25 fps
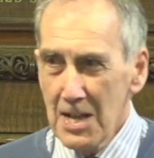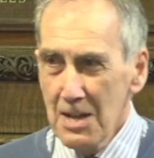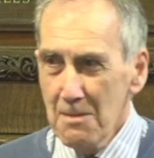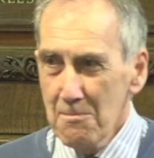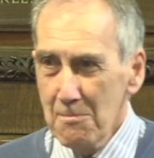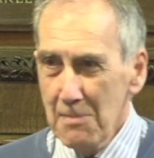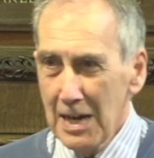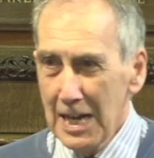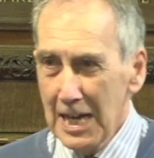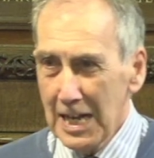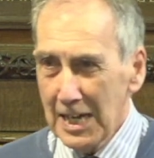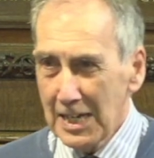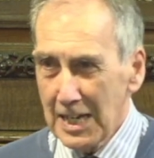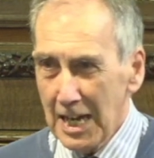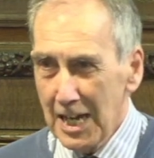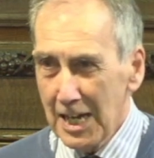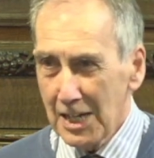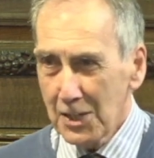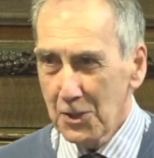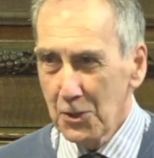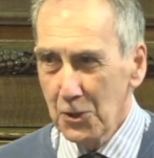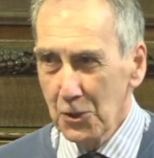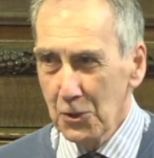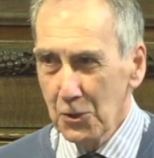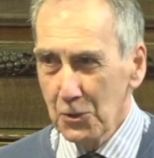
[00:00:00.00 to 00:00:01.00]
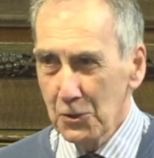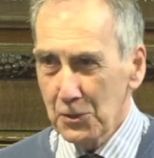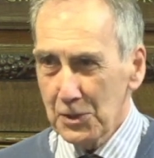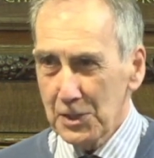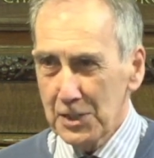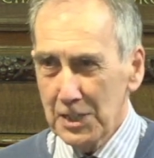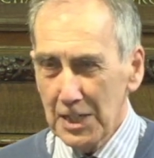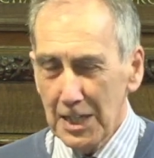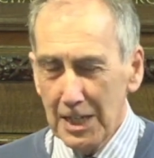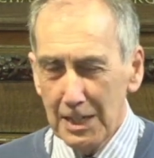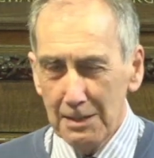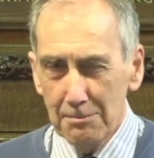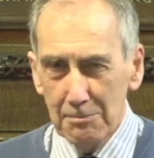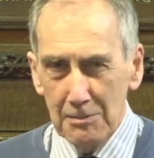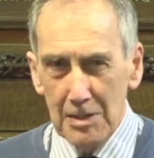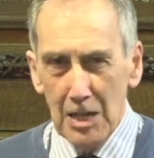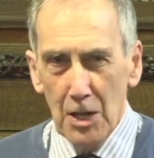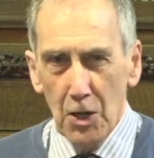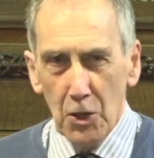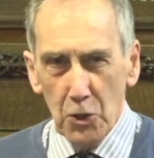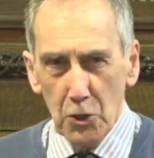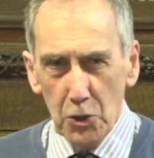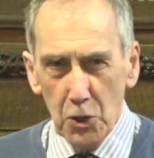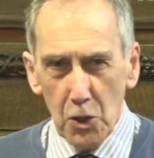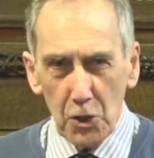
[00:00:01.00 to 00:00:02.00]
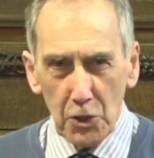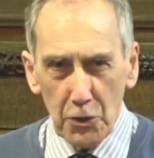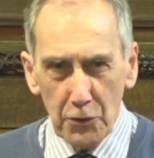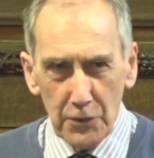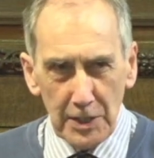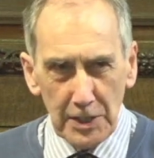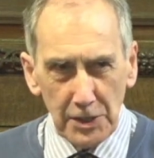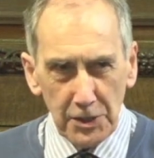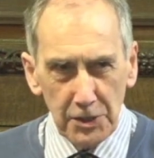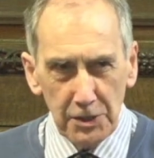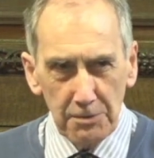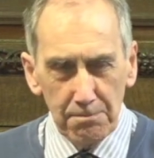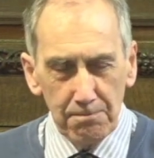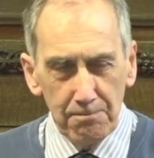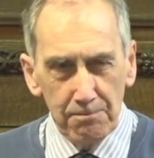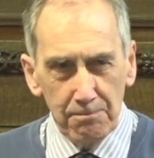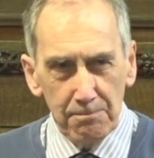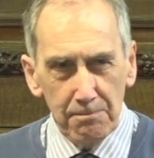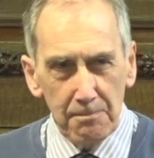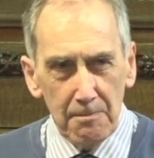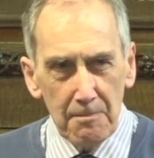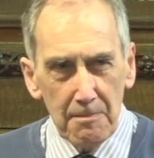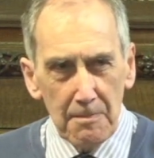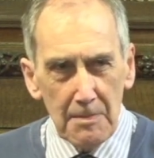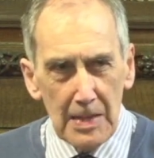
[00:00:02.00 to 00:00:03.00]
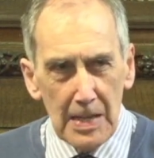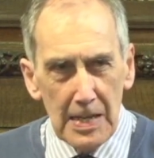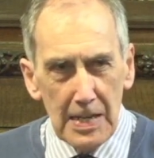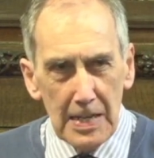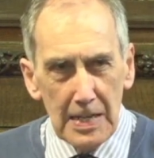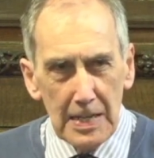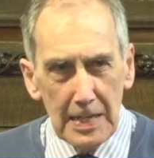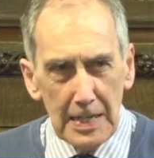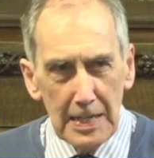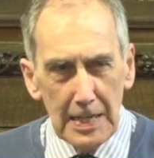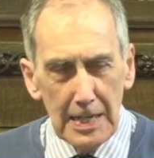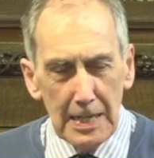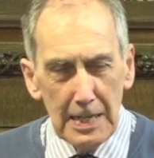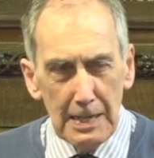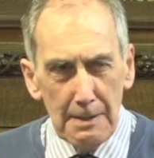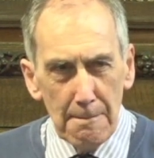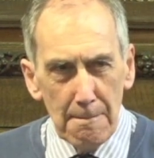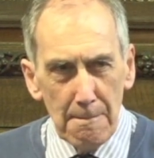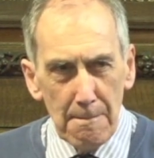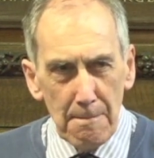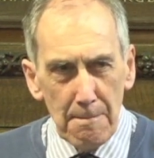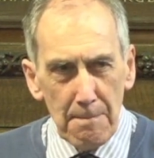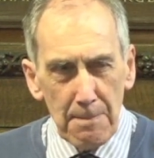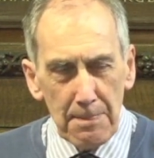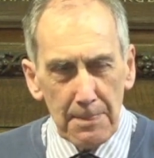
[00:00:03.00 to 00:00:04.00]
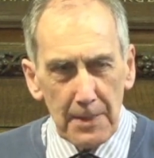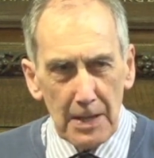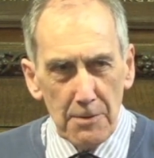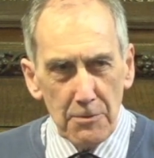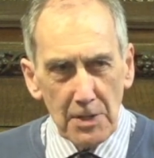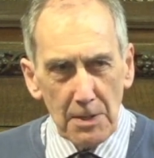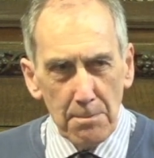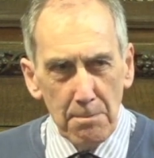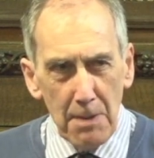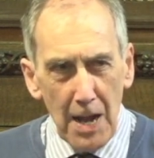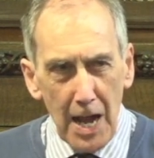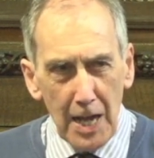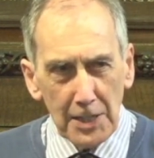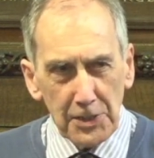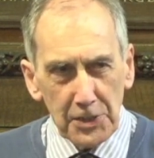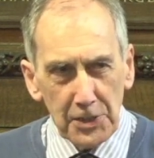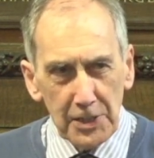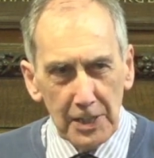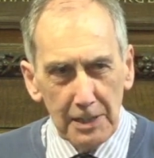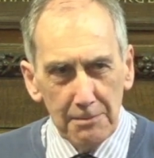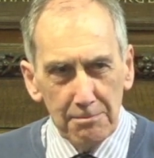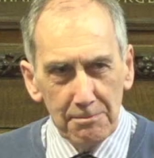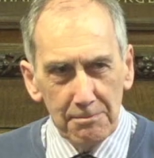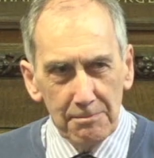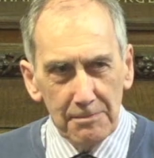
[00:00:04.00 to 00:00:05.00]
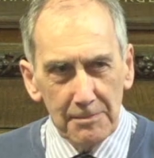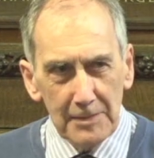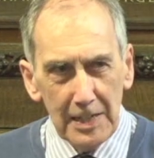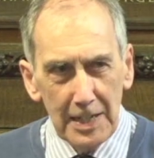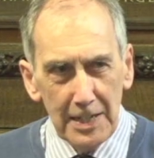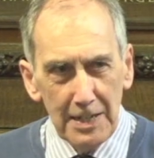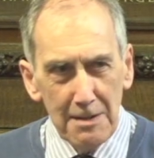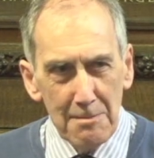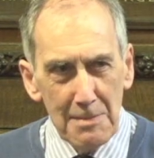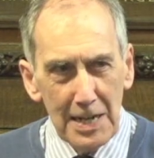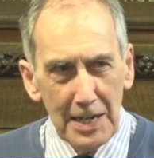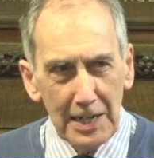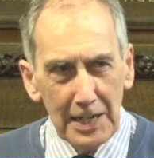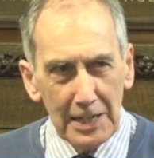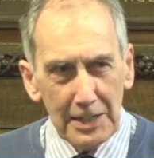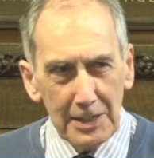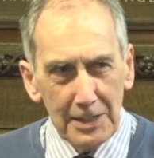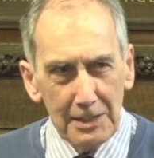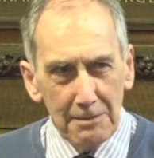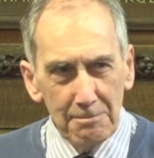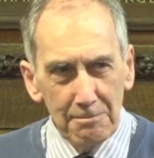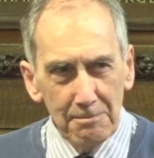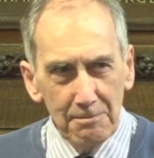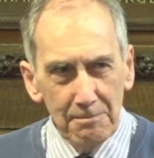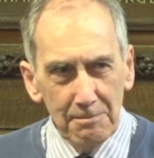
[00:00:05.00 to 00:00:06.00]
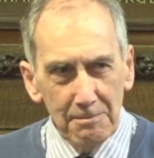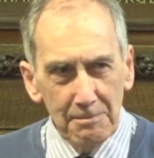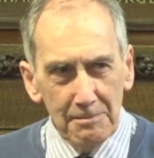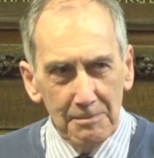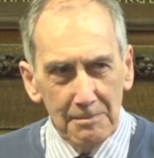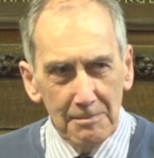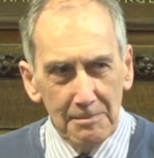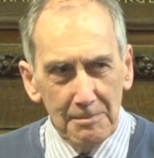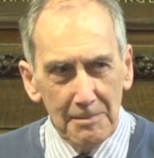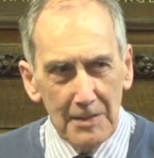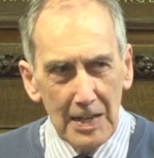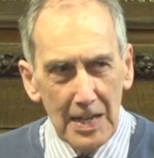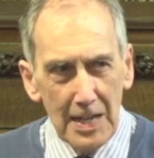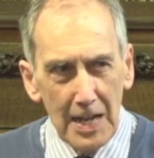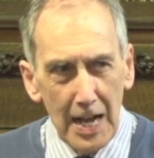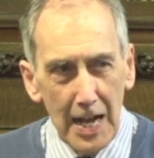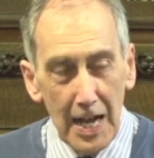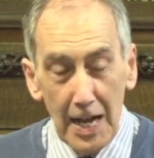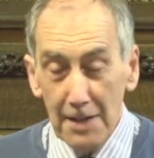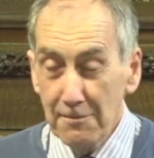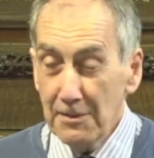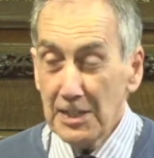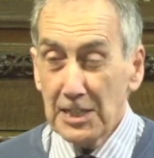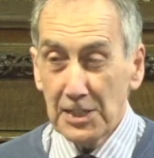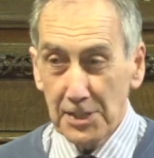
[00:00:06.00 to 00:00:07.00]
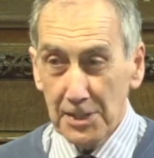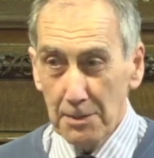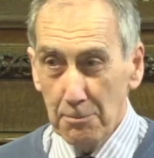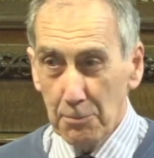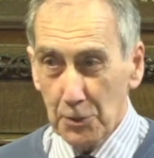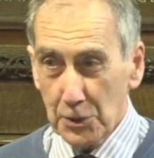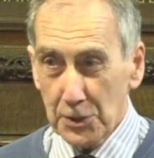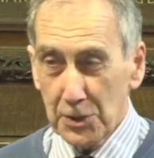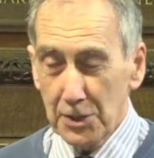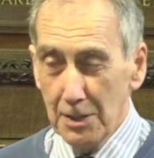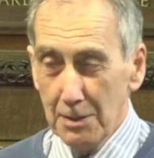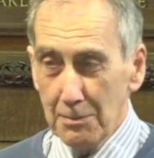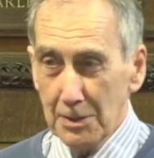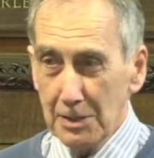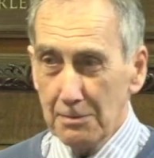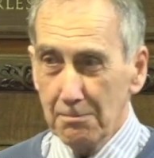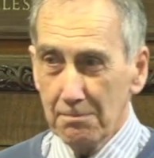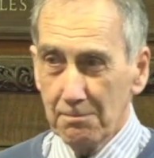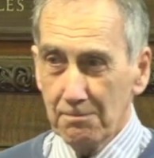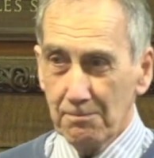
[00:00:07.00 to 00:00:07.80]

by a guy called um, Lockridge. Um, he was a pastor in America. A very simple sermon.